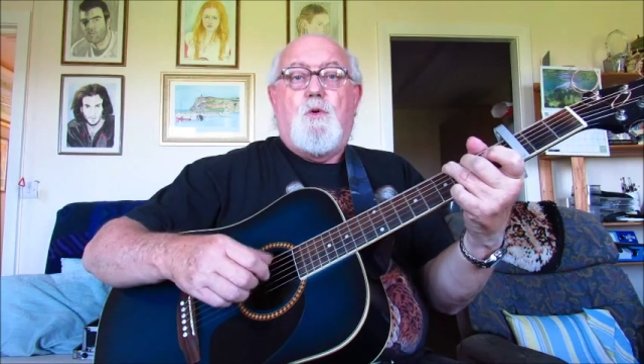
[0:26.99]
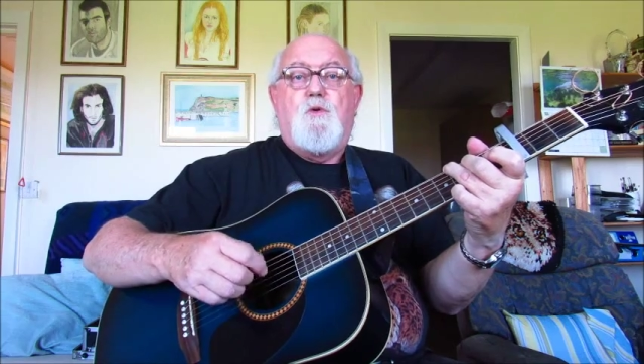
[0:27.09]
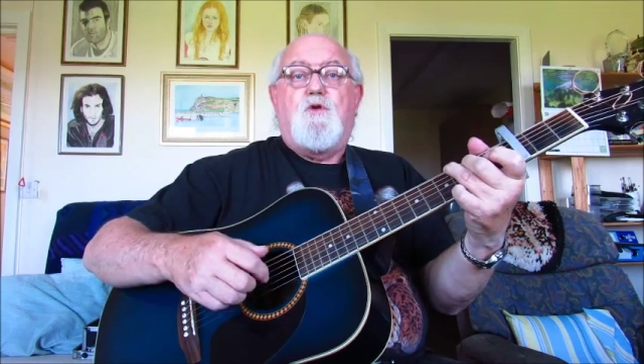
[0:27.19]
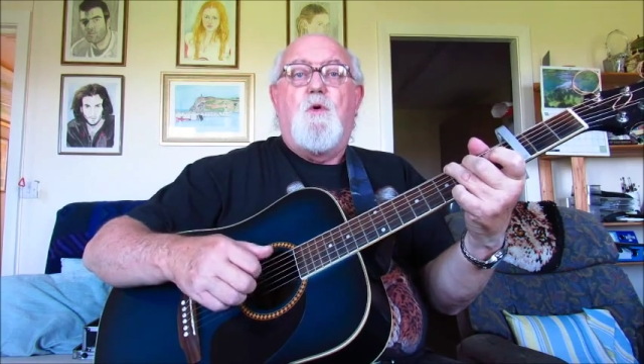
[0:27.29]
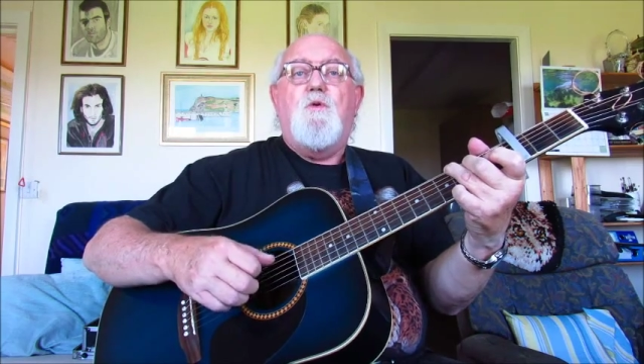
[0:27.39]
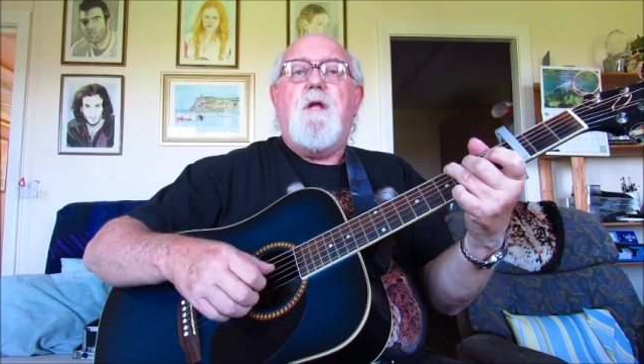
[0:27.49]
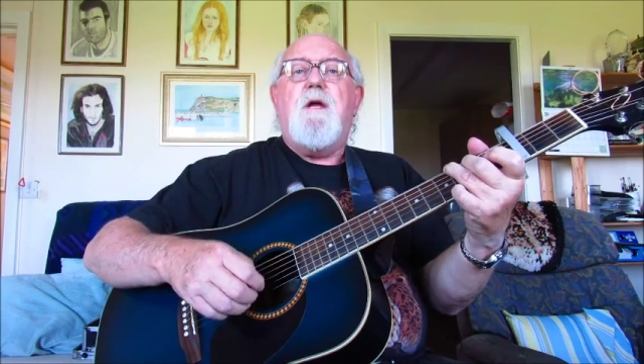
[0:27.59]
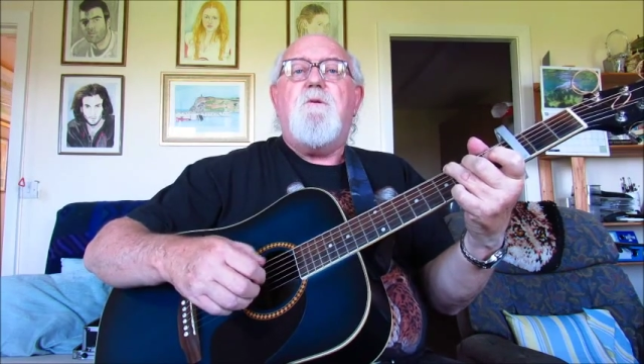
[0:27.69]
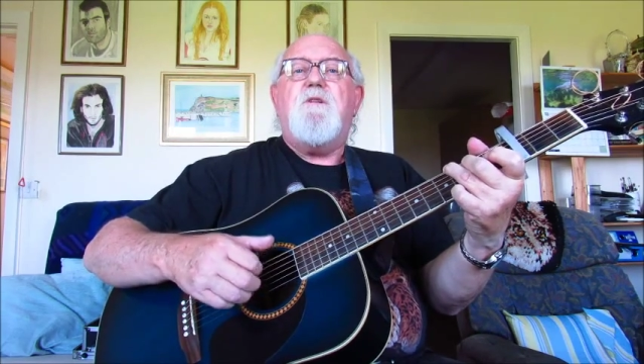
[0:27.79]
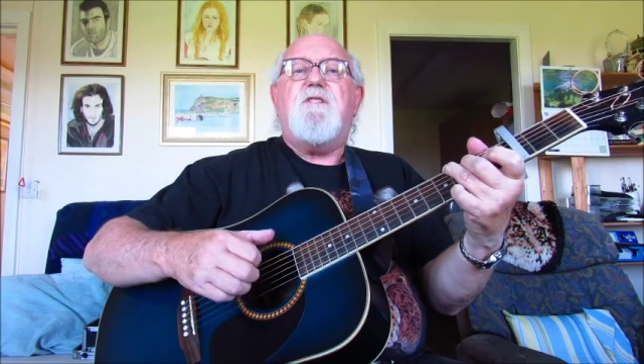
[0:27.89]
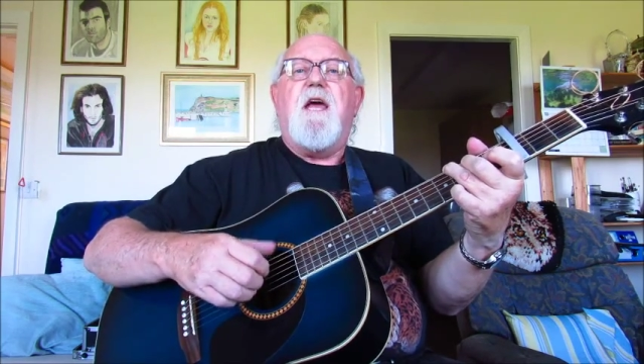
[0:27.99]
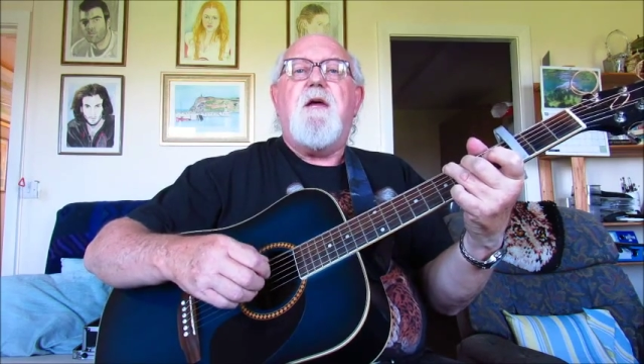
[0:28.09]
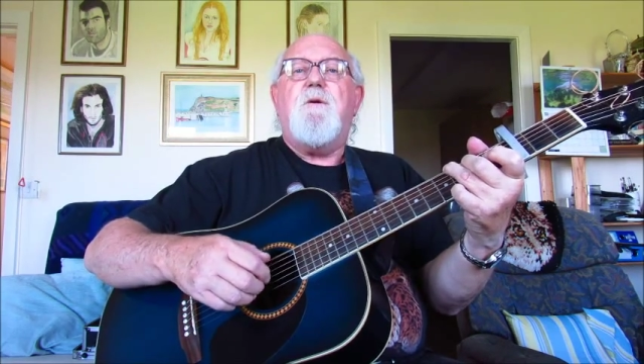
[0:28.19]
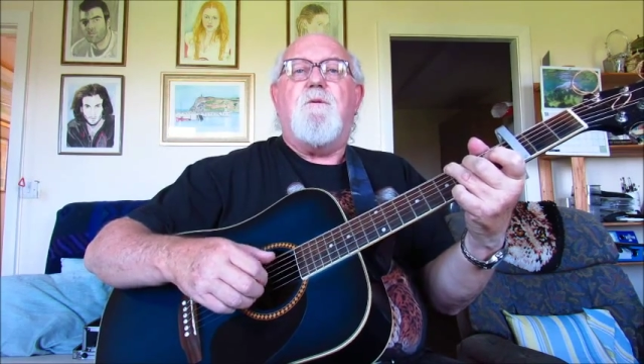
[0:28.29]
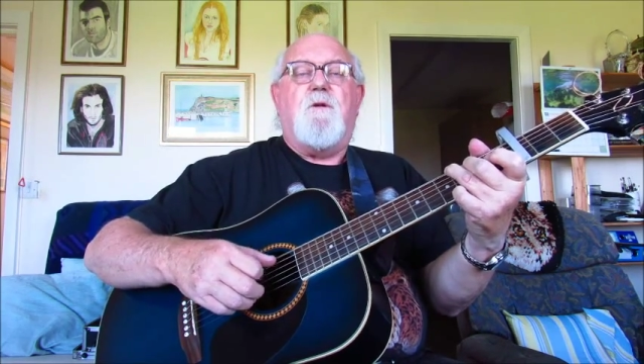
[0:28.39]
Who's going down to
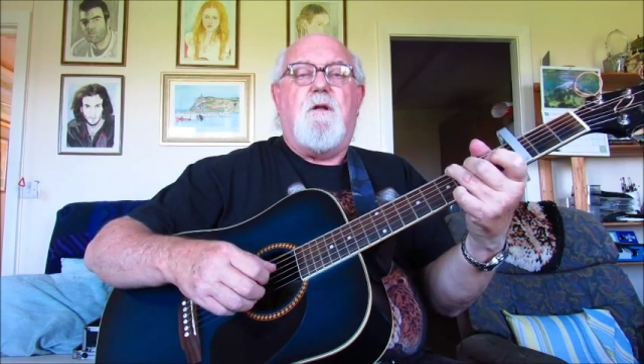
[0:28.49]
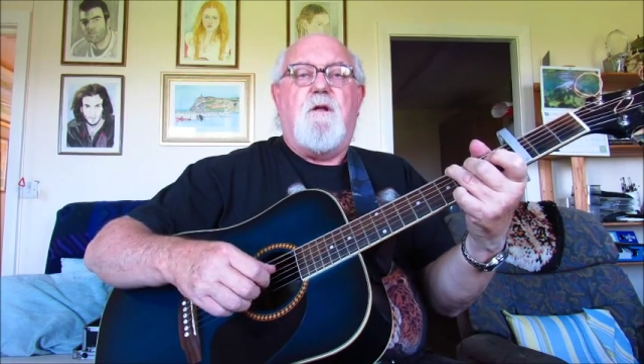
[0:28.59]
town?